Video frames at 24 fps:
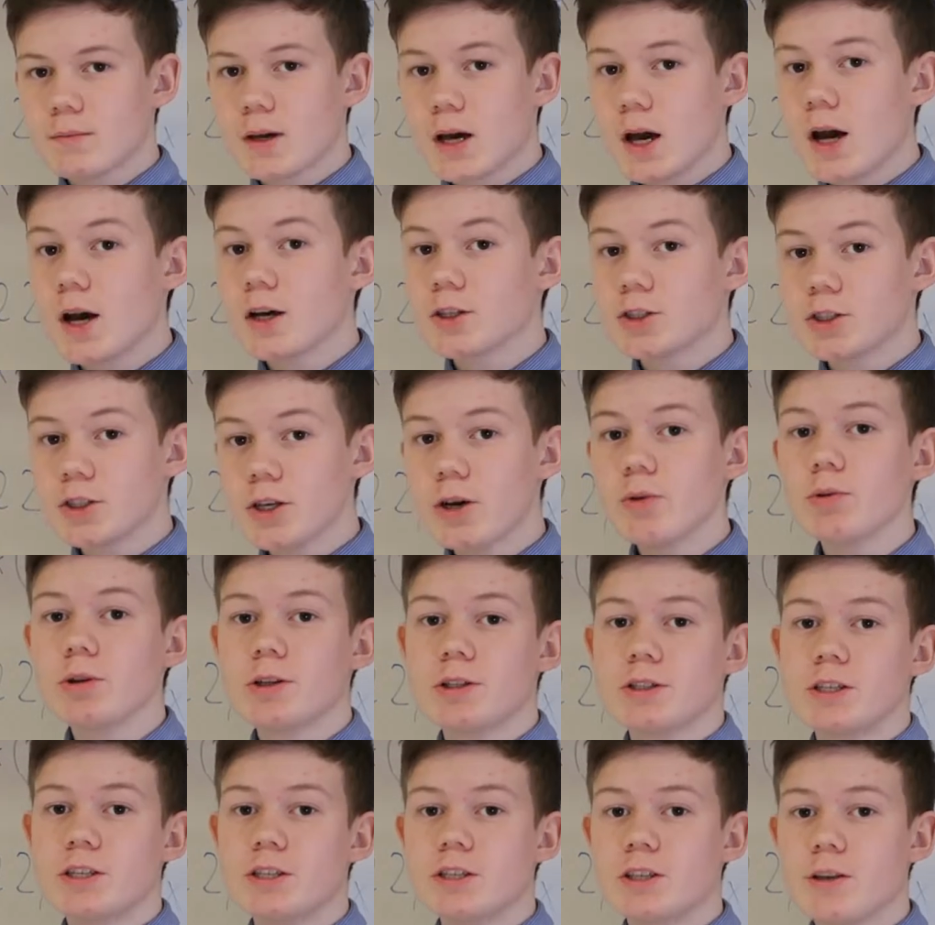Our solar
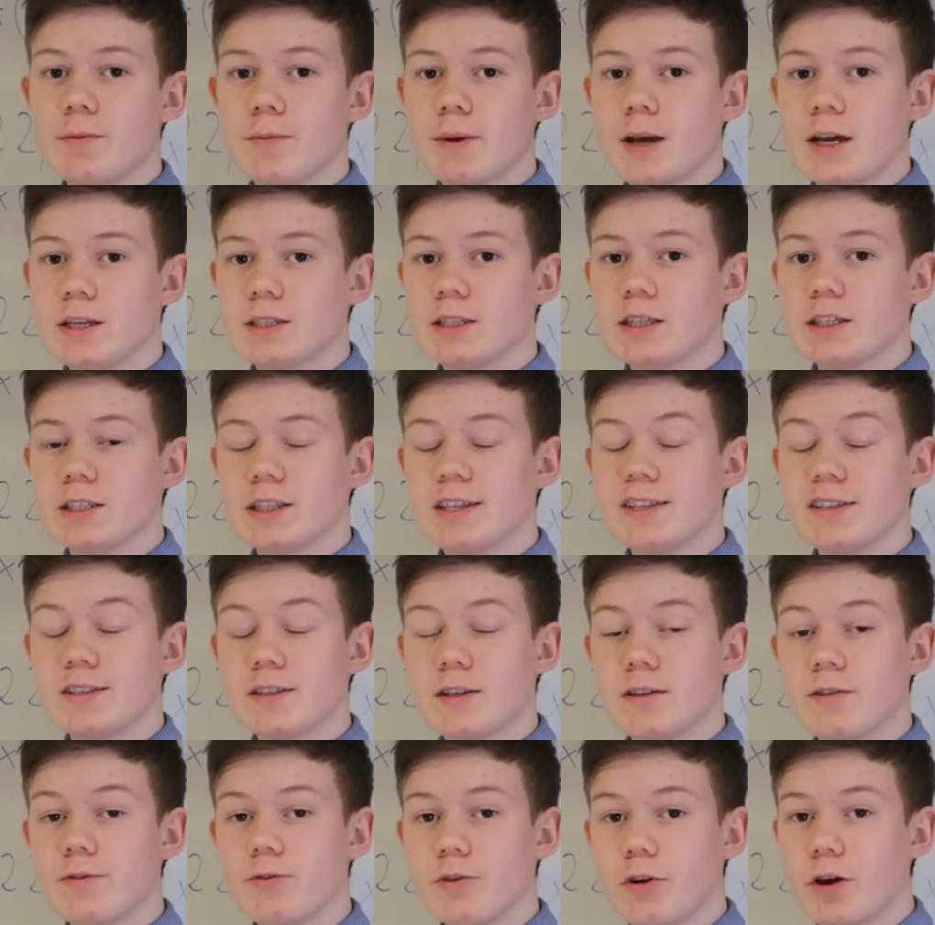system has
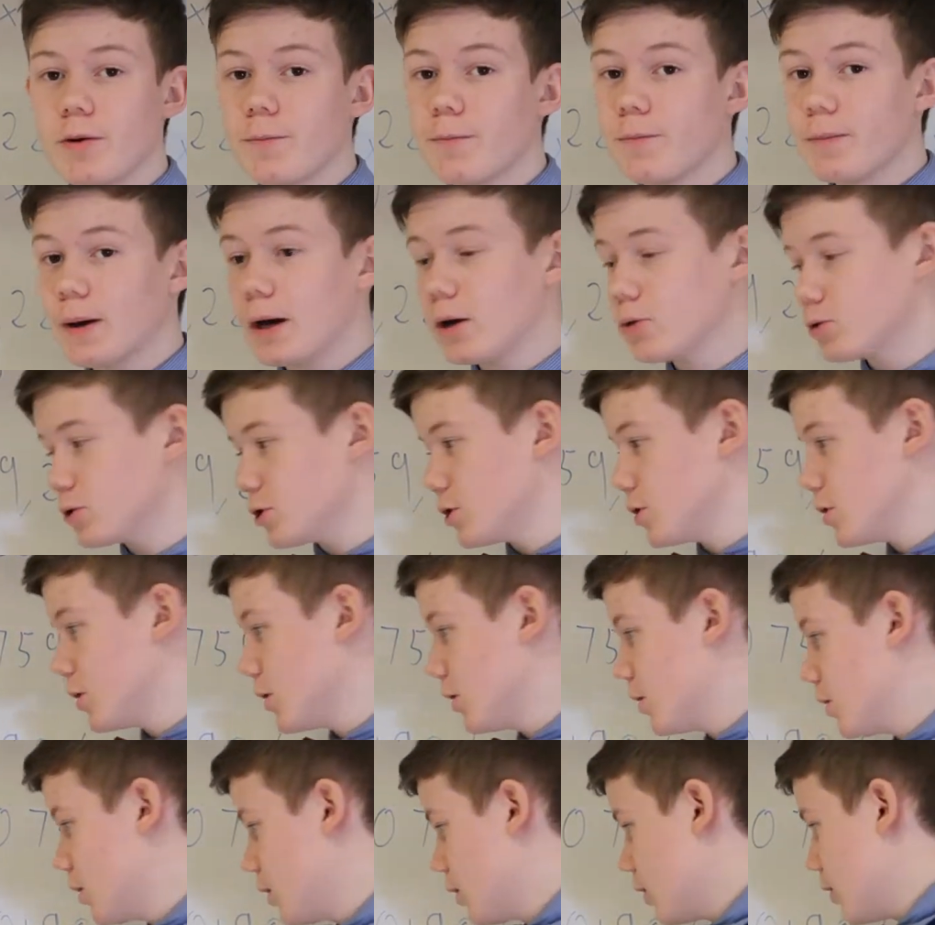existed for about
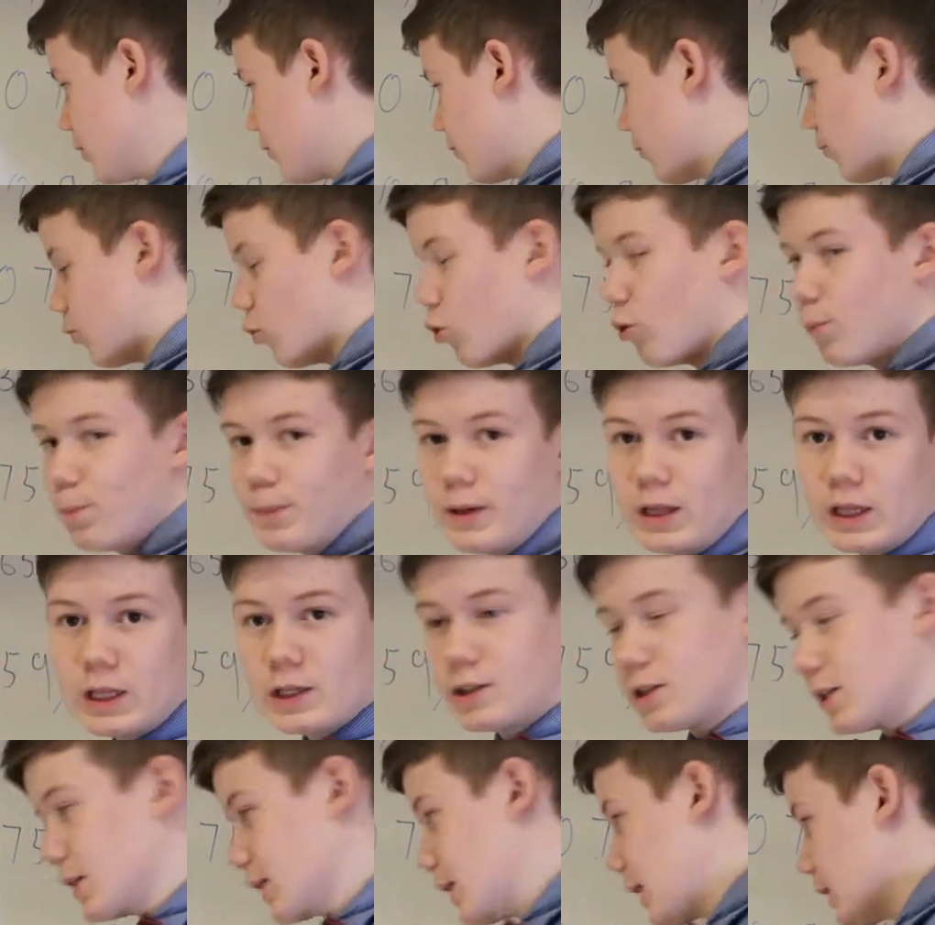4
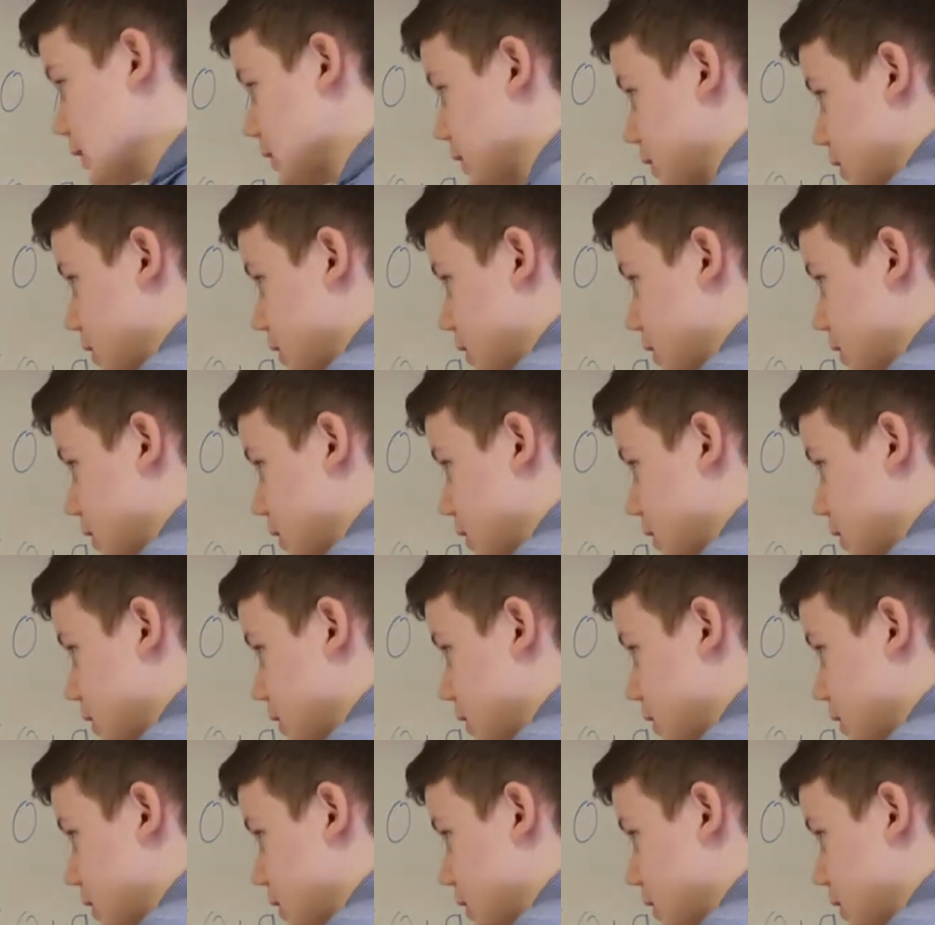billion, that